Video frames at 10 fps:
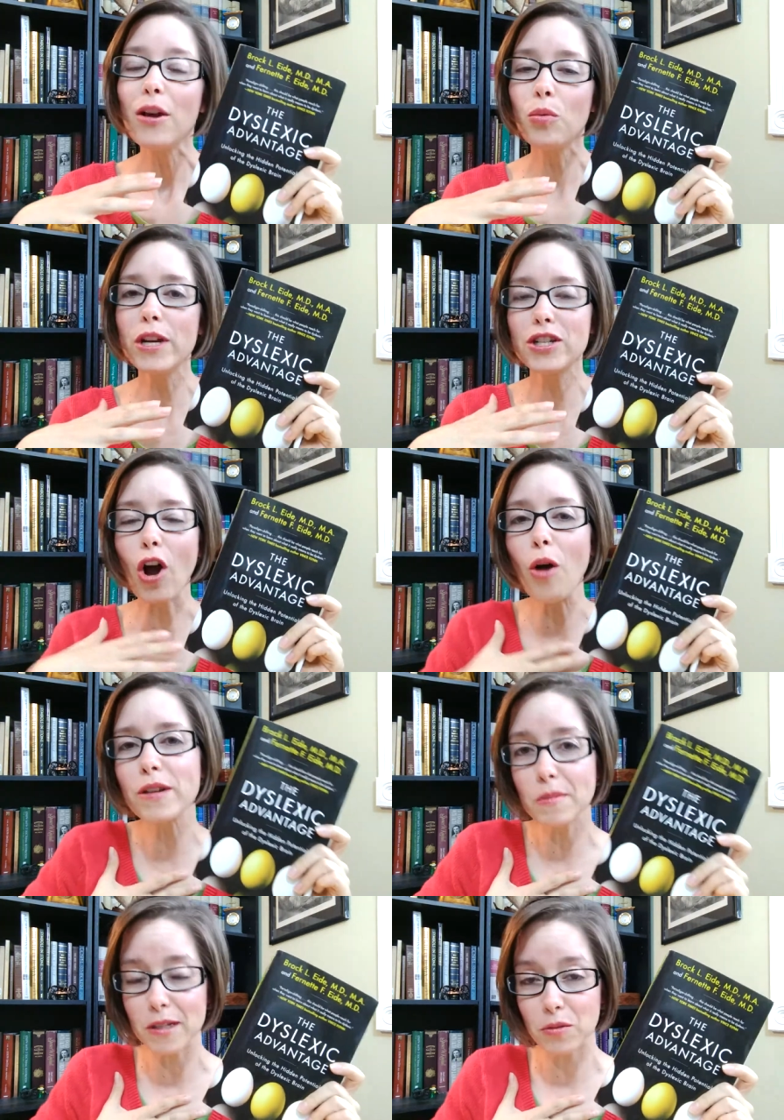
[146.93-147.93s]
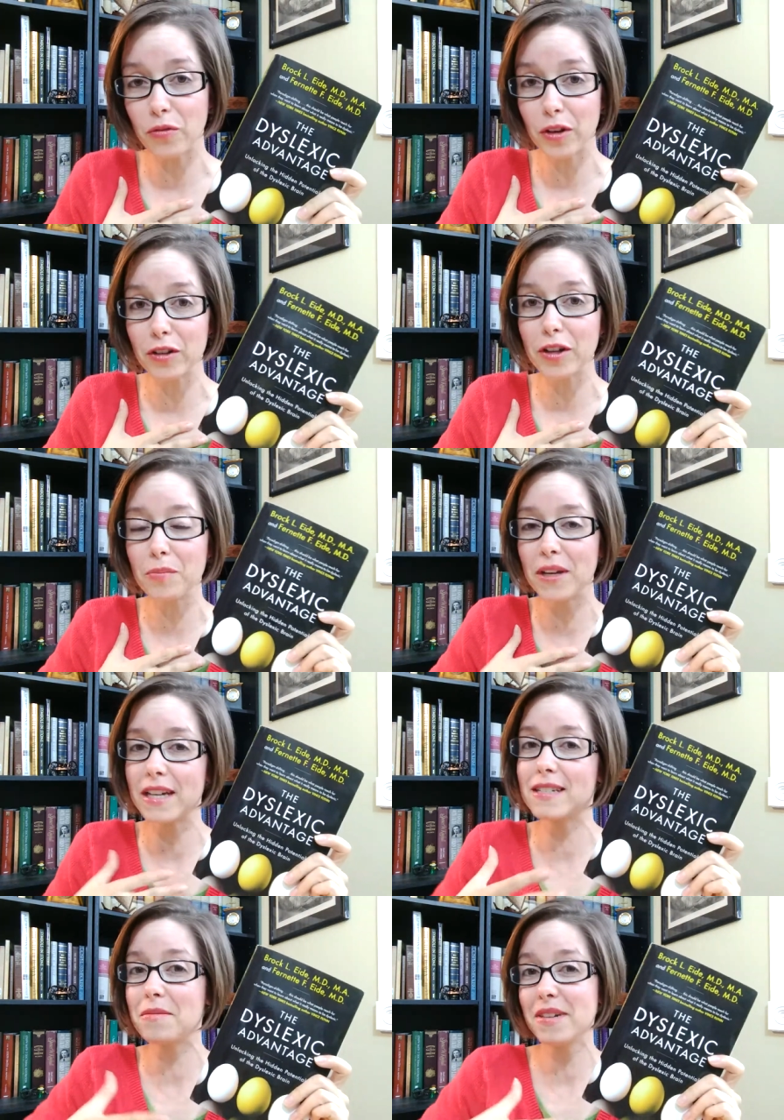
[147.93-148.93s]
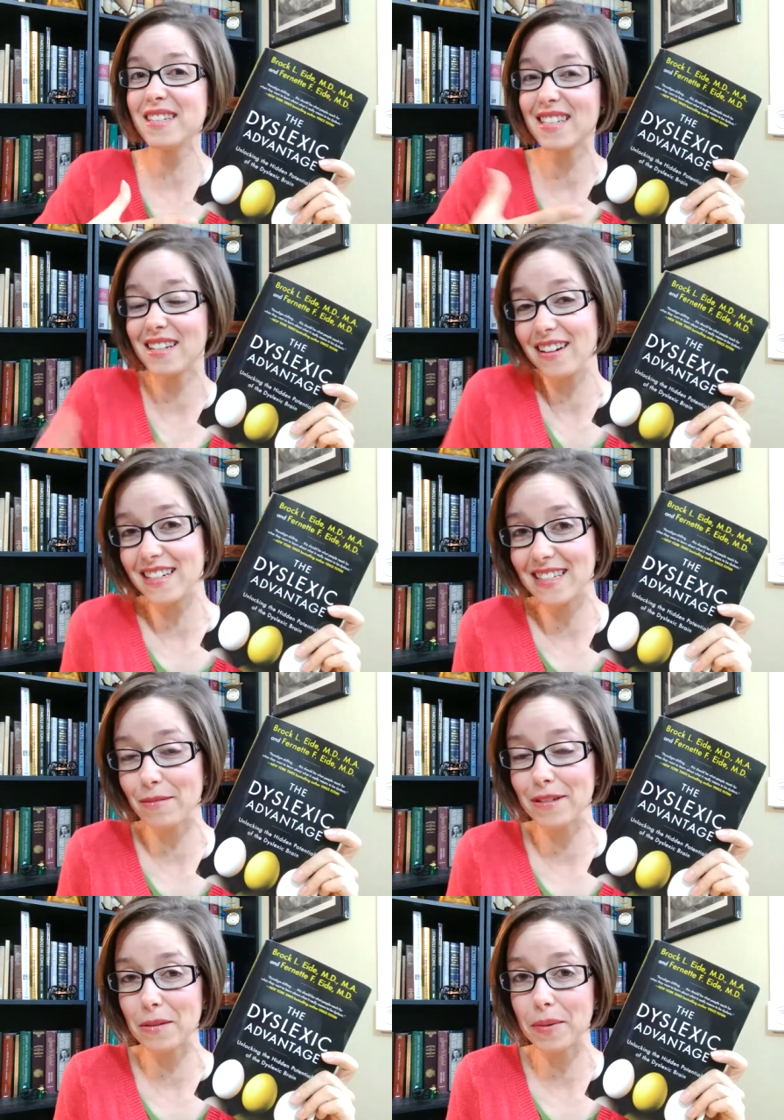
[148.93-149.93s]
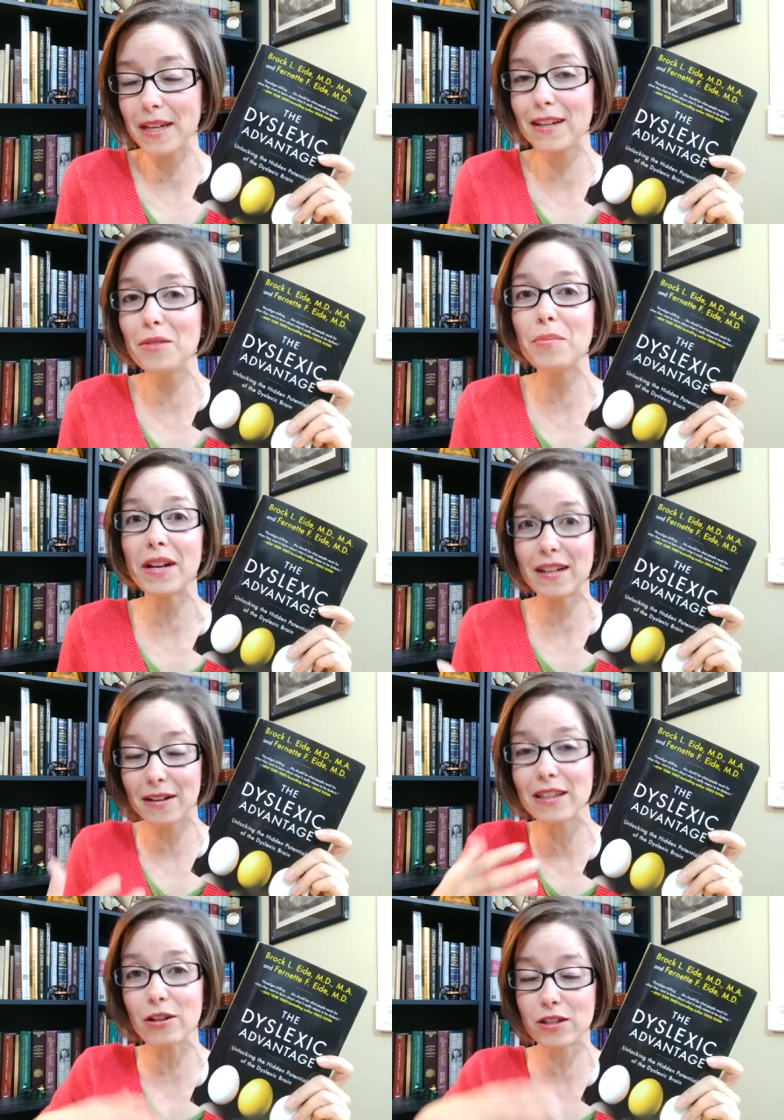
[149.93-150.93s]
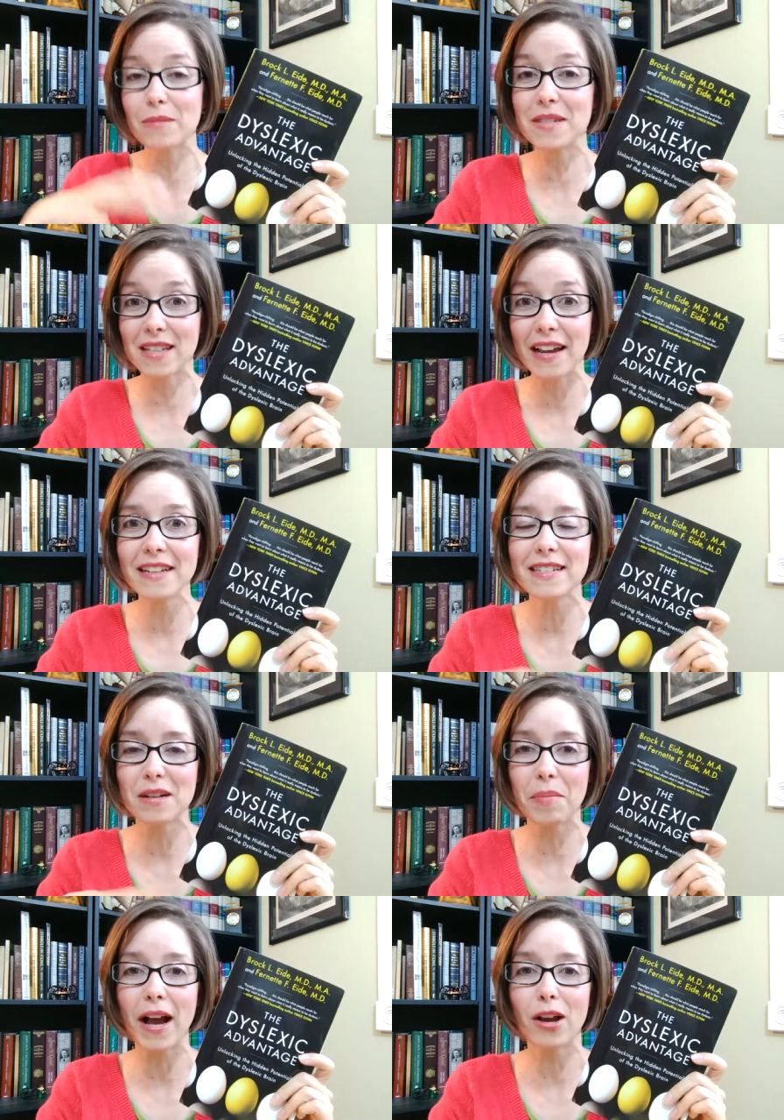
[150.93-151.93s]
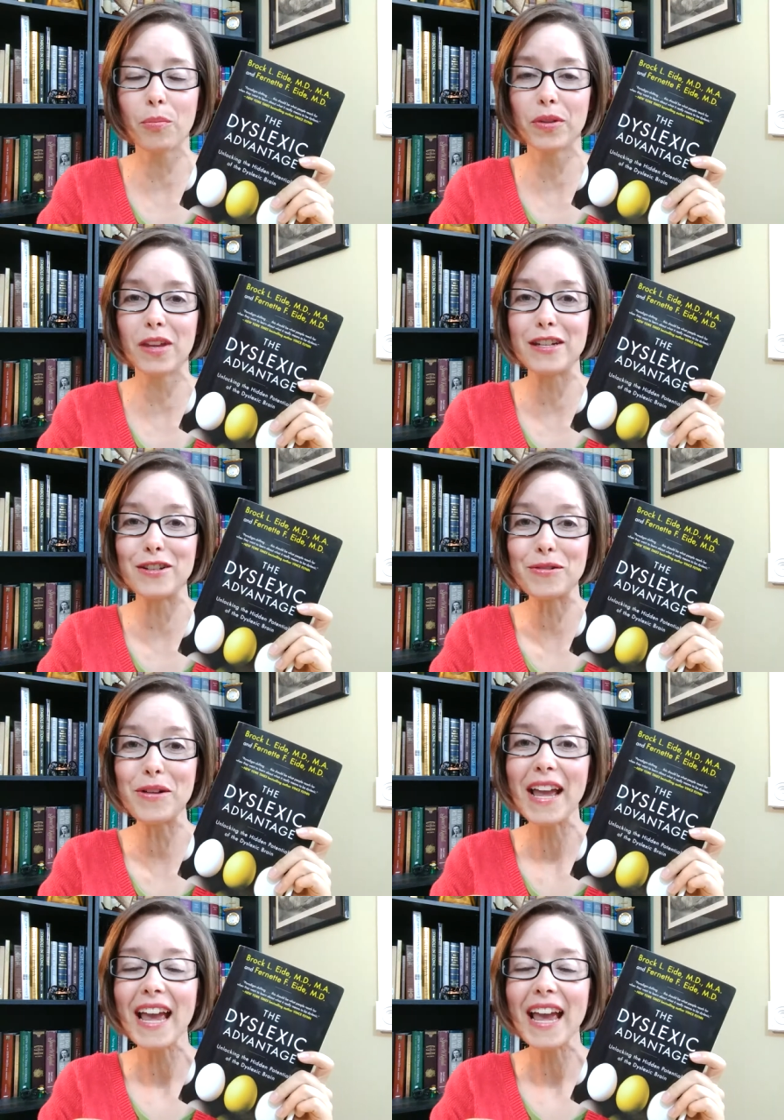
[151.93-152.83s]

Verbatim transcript: which always makes me feel good because it means it's not just someone's opinion, but it, there's some science to back up what they do.